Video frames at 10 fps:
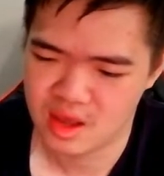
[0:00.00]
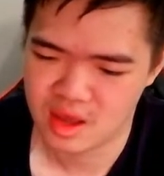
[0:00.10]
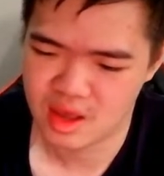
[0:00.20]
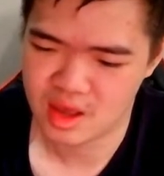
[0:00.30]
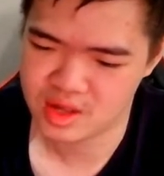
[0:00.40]

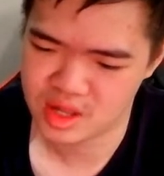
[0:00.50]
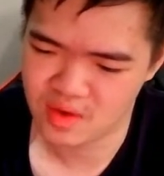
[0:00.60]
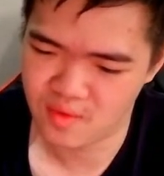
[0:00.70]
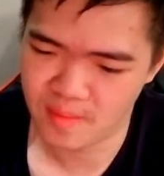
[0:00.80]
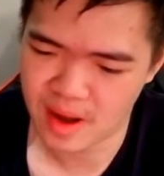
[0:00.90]
is the
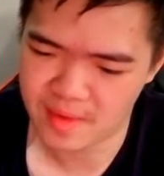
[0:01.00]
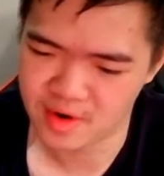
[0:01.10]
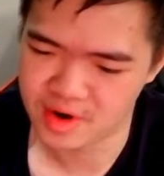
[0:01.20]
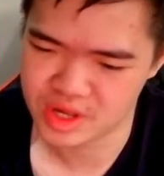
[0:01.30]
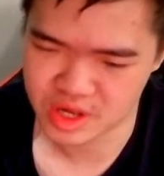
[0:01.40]
robot mode
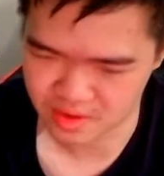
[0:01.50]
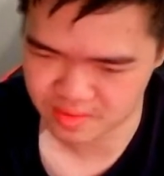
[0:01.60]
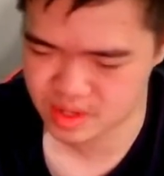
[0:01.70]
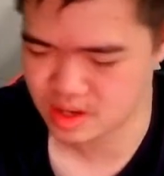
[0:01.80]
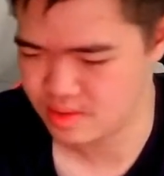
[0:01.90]
itself. So,
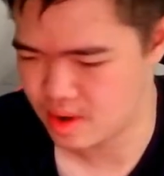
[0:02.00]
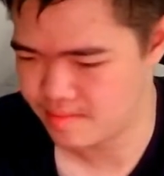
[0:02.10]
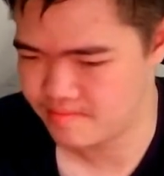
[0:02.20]
um,